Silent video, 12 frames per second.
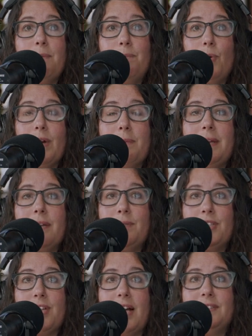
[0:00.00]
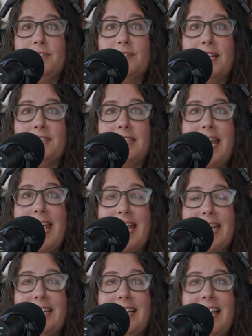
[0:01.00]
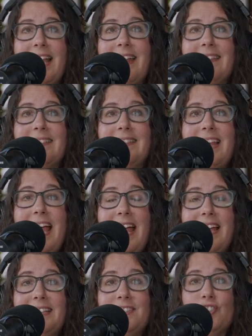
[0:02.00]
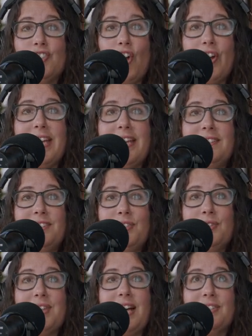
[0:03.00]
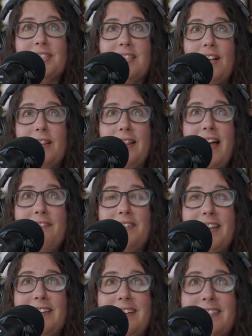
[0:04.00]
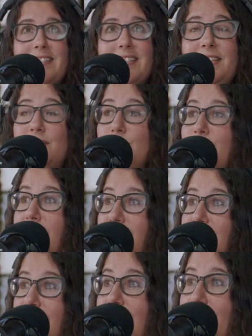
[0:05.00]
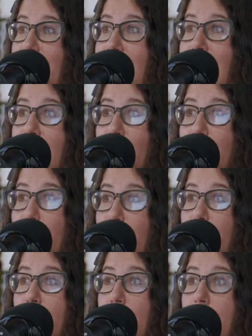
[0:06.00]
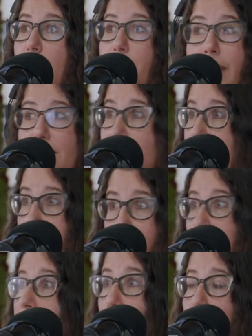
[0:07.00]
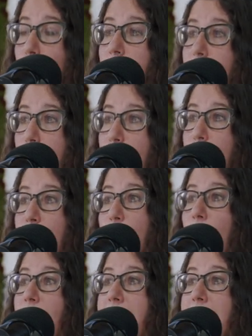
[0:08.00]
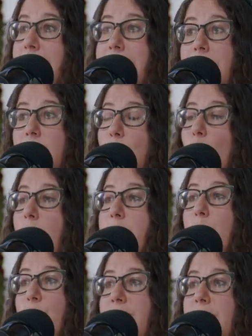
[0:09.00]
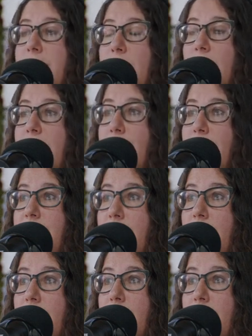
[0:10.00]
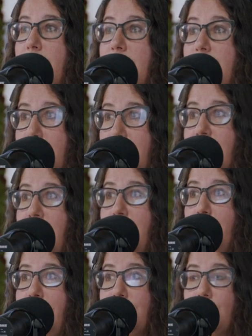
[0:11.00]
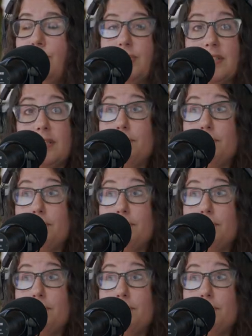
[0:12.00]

Then Boy Band we shot in 2008. Then starting in 2011, since 2011, I've been some some sort of a producer on at least one movie a year every year since then in Massachusetts,